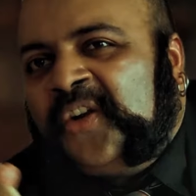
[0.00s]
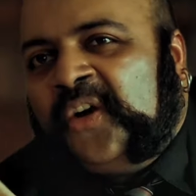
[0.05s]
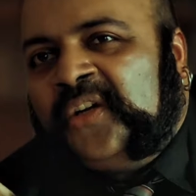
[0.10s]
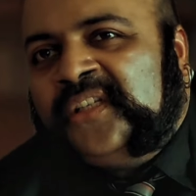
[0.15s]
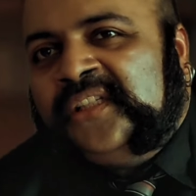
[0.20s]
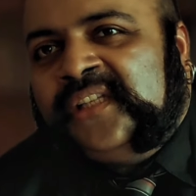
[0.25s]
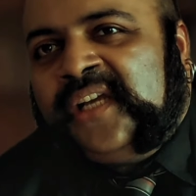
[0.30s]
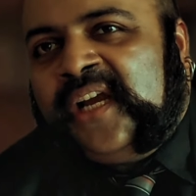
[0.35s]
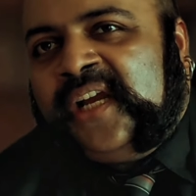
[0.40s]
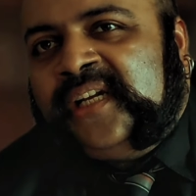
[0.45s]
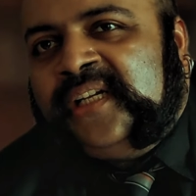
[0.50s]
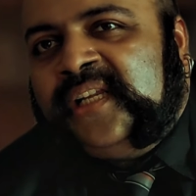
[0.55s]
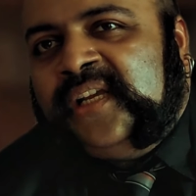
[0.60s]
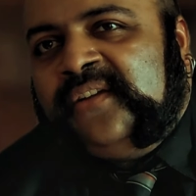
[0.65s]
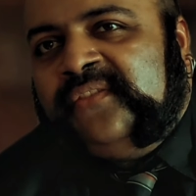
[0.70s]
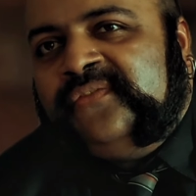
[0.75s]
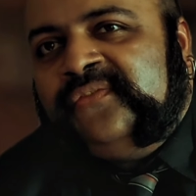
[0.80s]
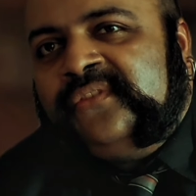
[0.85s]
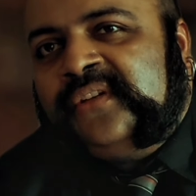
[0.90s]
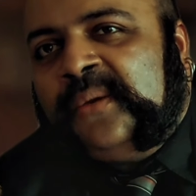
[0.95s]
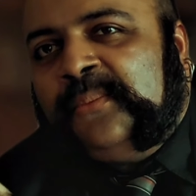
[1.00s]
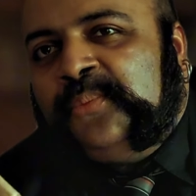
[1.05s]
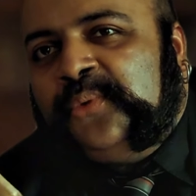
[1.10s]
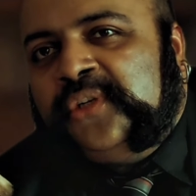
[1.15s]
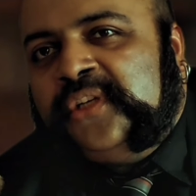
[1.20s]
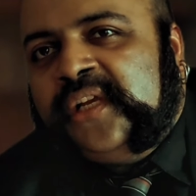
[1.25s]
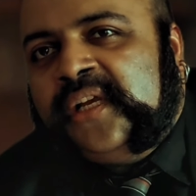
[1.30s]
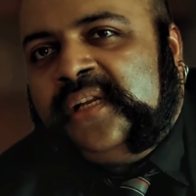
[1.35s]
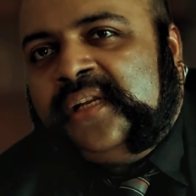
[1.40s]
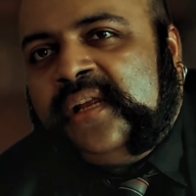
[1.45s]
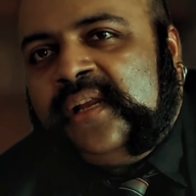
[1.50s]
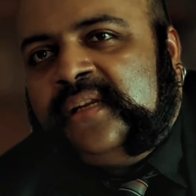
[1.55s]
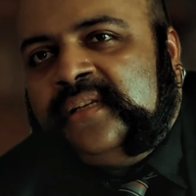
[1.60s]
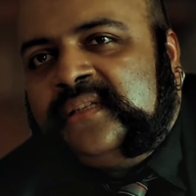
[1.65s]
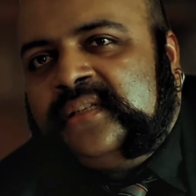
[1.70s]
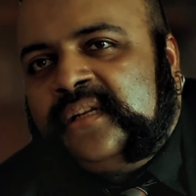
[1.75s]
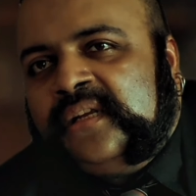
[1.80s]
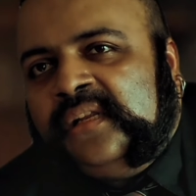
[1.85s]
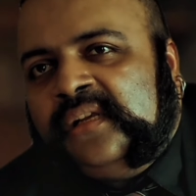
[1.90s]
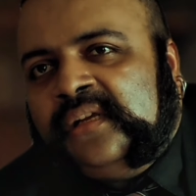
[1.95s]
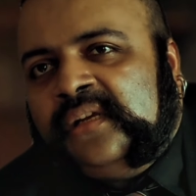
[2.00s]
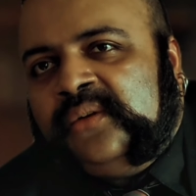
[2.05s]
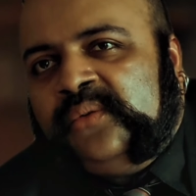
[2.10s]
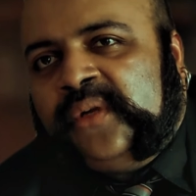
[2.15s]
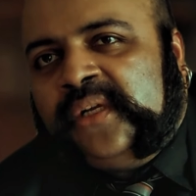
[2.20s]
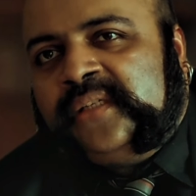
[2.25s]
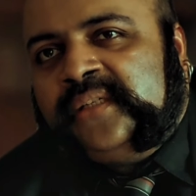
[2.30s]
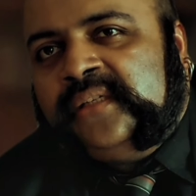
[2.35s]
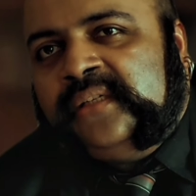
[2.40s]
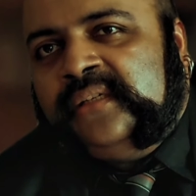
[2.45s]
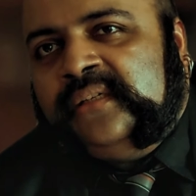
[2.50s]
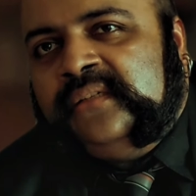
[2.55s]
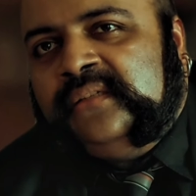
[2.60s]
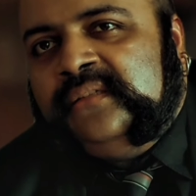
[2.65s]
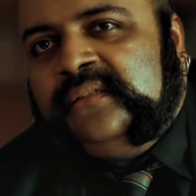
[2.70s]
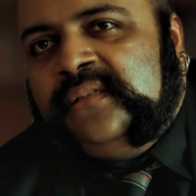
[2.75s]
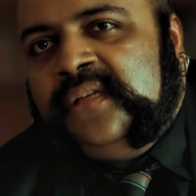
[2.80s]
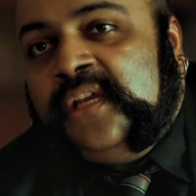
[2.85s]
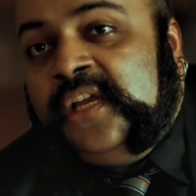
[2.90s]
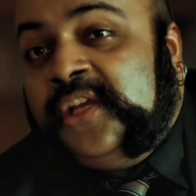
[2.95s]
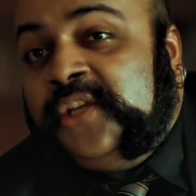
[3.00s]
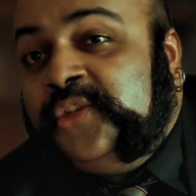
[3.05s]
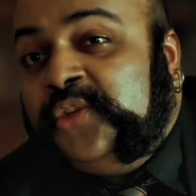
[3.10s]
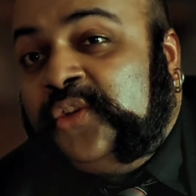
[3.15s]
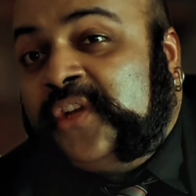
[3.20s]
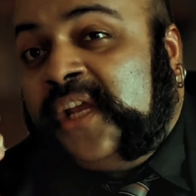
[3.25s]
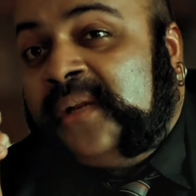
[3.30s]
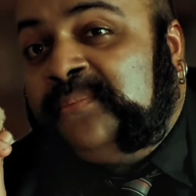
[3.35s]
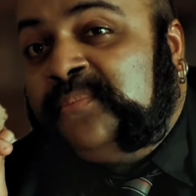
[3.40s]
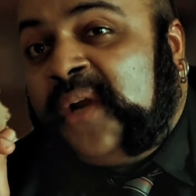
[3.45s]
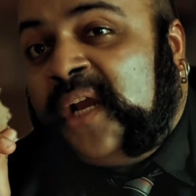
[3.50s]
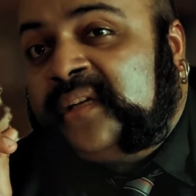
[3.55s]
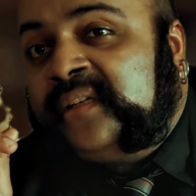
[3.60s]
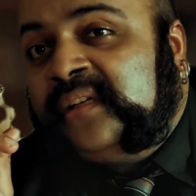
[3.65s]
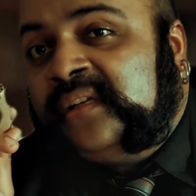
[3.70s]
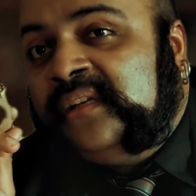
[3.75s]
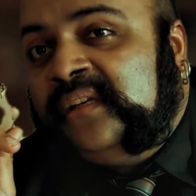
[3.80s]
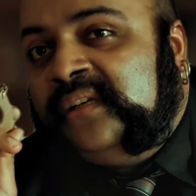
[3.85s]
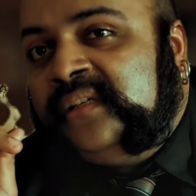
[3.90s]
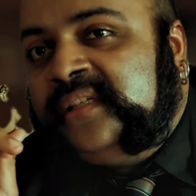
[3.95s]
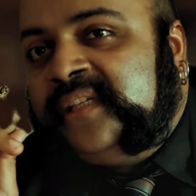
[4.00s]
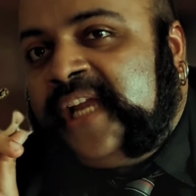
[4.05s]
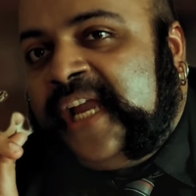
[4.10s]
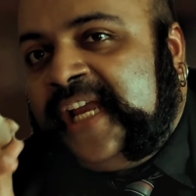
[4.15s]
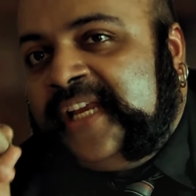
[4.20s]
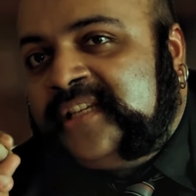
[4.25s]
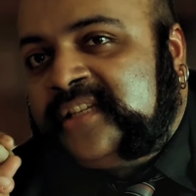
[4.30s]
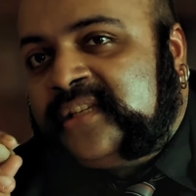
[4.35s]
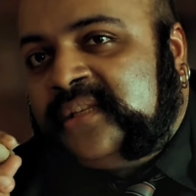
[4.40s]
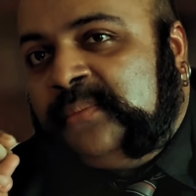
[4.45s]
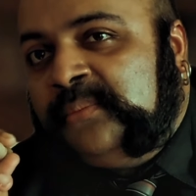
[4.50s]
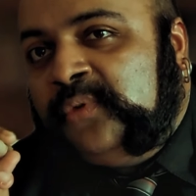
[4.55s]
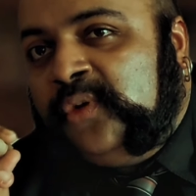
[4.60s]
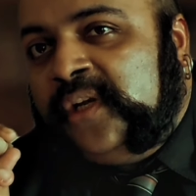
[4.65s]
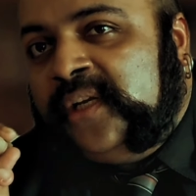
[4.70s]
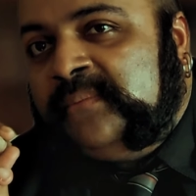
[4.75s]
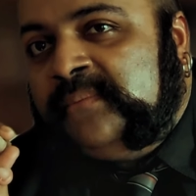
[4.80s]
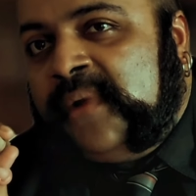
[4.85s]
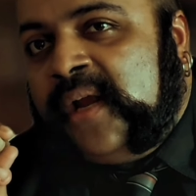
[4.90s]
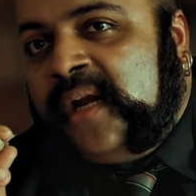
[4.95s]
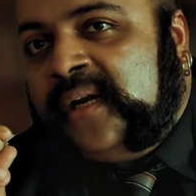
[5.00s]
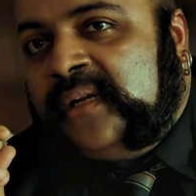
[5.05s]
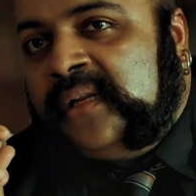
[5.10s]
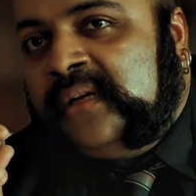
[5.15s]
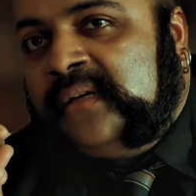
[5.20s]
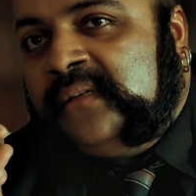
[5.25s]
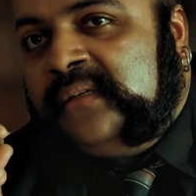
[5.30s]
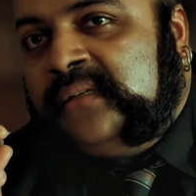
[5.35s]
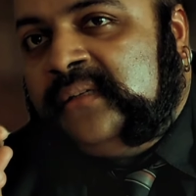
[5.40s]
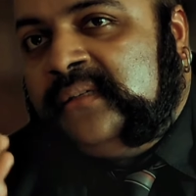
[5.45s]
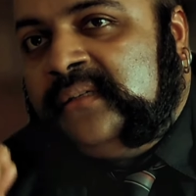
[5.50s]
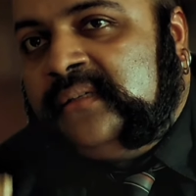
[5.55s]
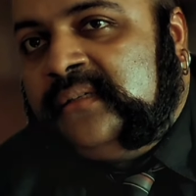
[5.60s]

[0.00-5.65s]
caught in high def, computer enhanced, color corrected. You can practically taste the brain matter.